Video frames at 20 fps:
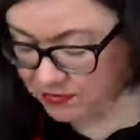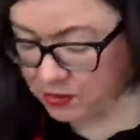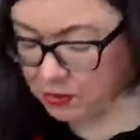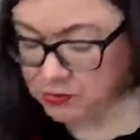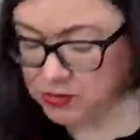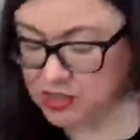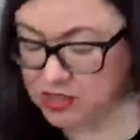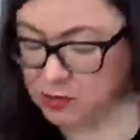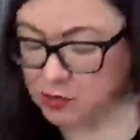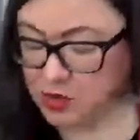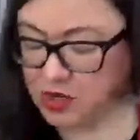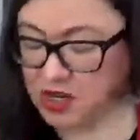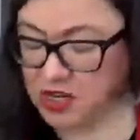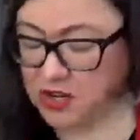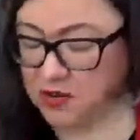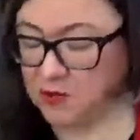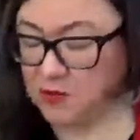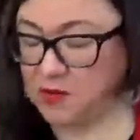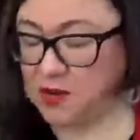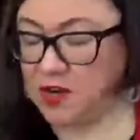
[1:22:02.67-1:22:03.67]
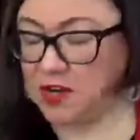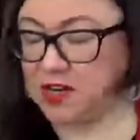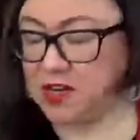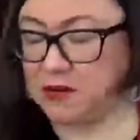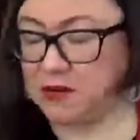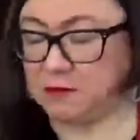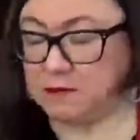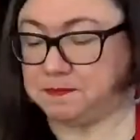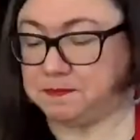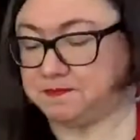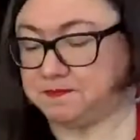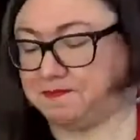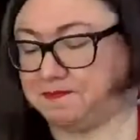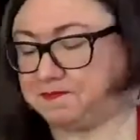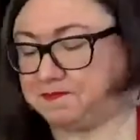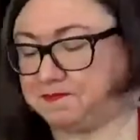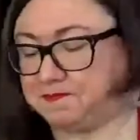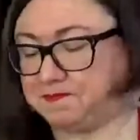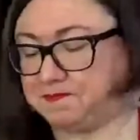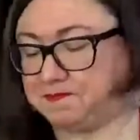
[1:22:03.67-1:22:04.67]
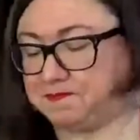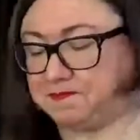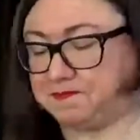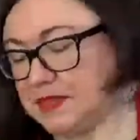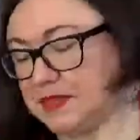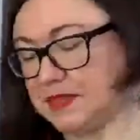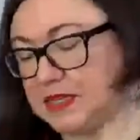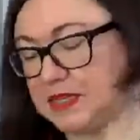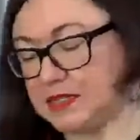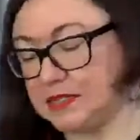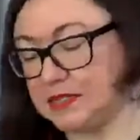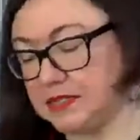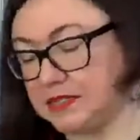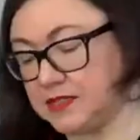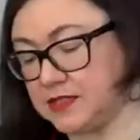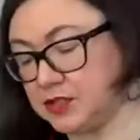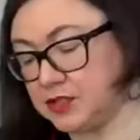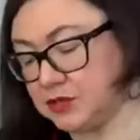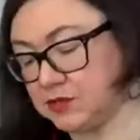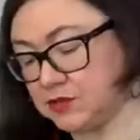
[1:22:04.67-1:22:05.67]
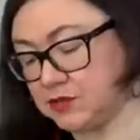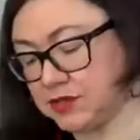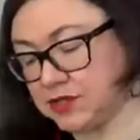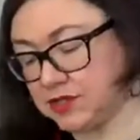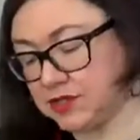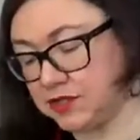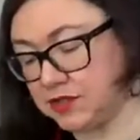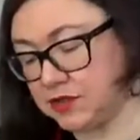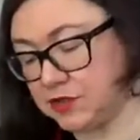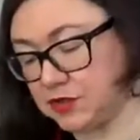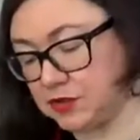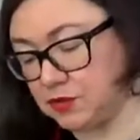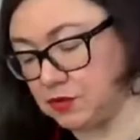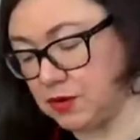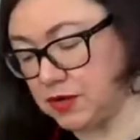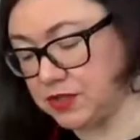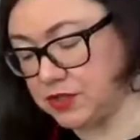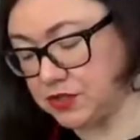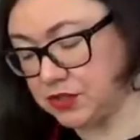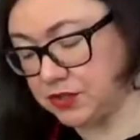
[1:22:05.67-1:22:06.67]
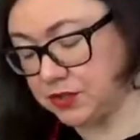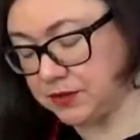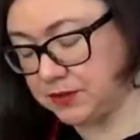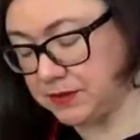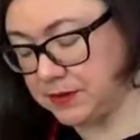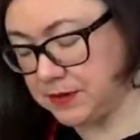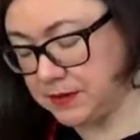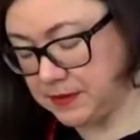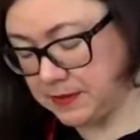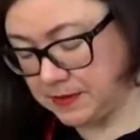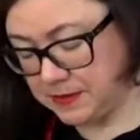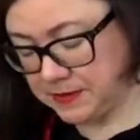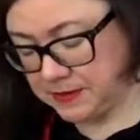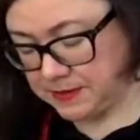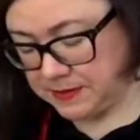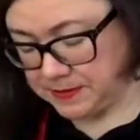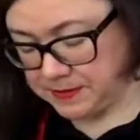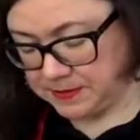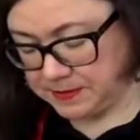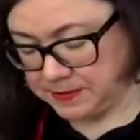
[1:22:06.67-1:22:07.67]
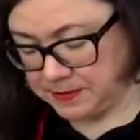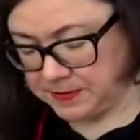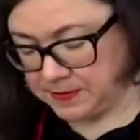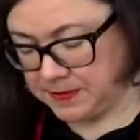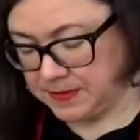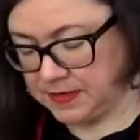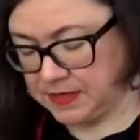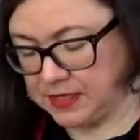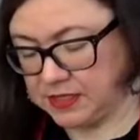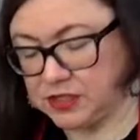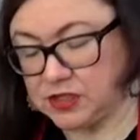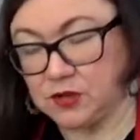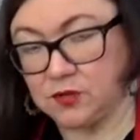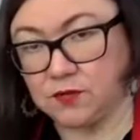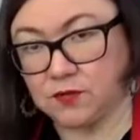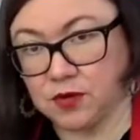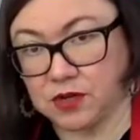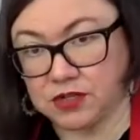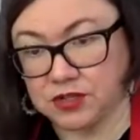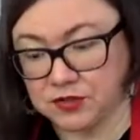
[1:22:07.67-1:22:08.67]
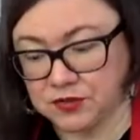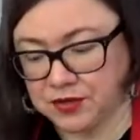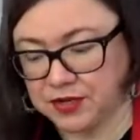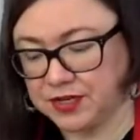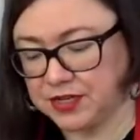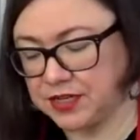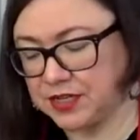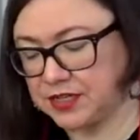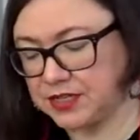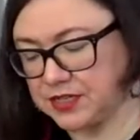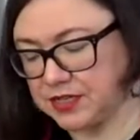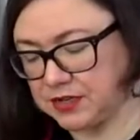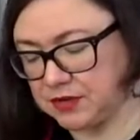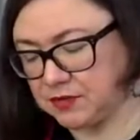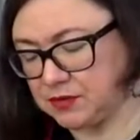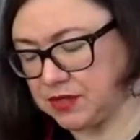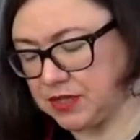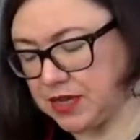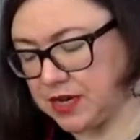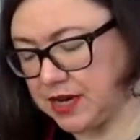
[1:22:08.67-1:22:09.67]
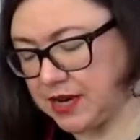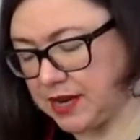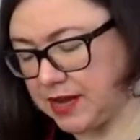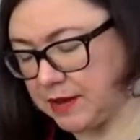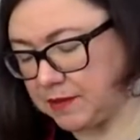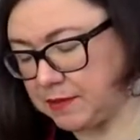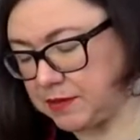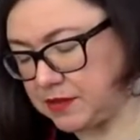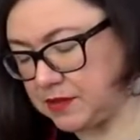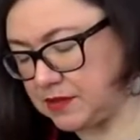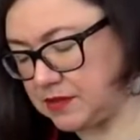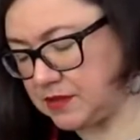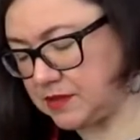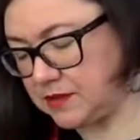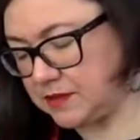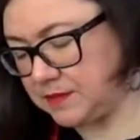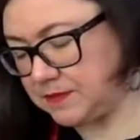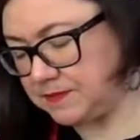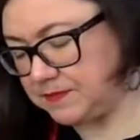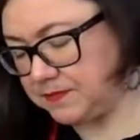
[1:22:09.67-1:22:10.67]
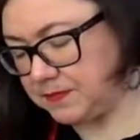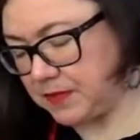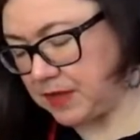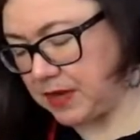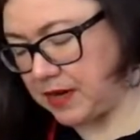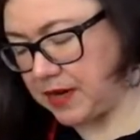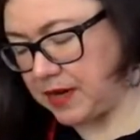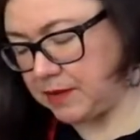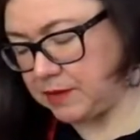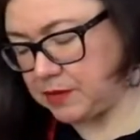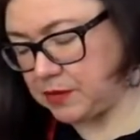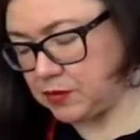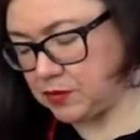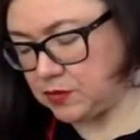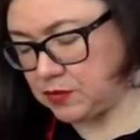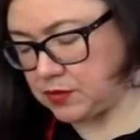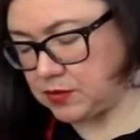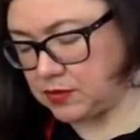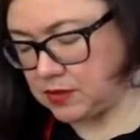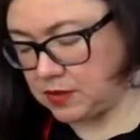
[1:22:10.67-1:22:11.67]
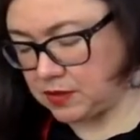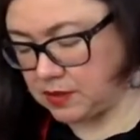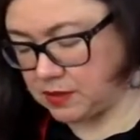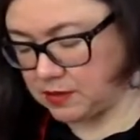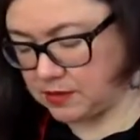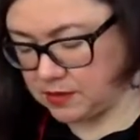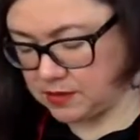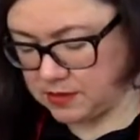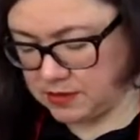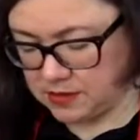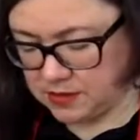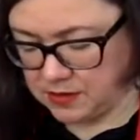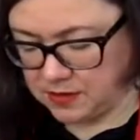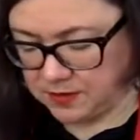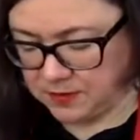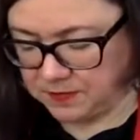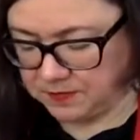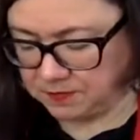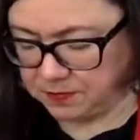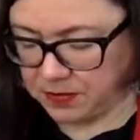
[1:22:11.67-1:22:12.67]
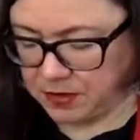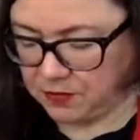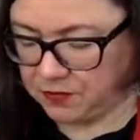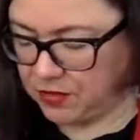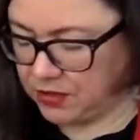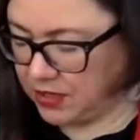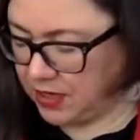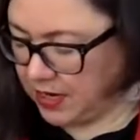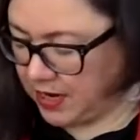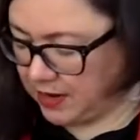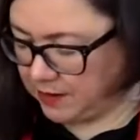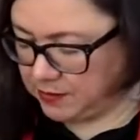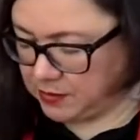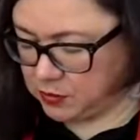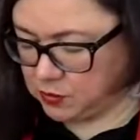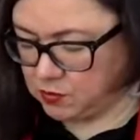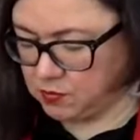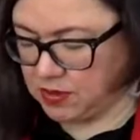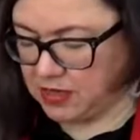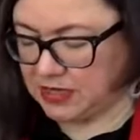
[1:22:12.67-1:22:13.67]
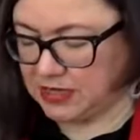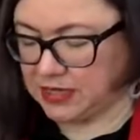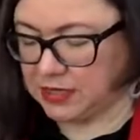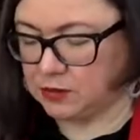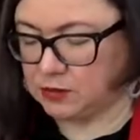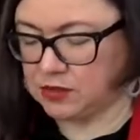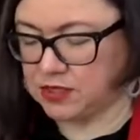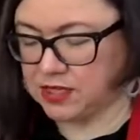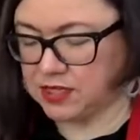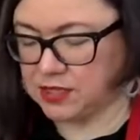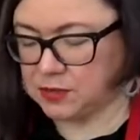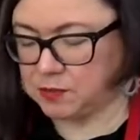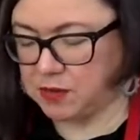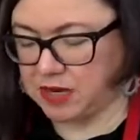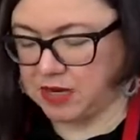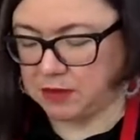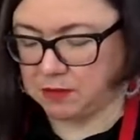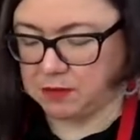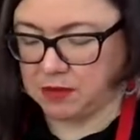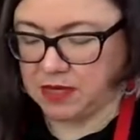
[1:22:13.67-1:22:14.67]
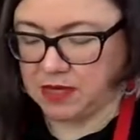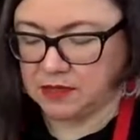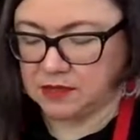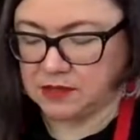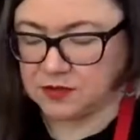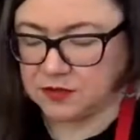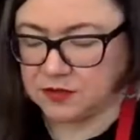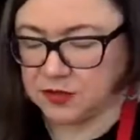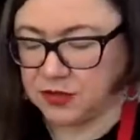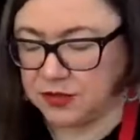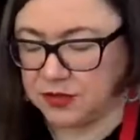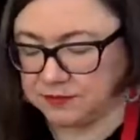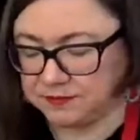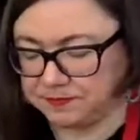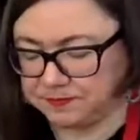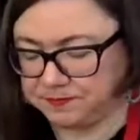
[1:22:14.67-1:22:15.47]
see what he can find out, because it's an interesting and good question. It's so frustrating, isn't it, when that happens? That happens with I find that happens with my Liquitex paint pens a lot.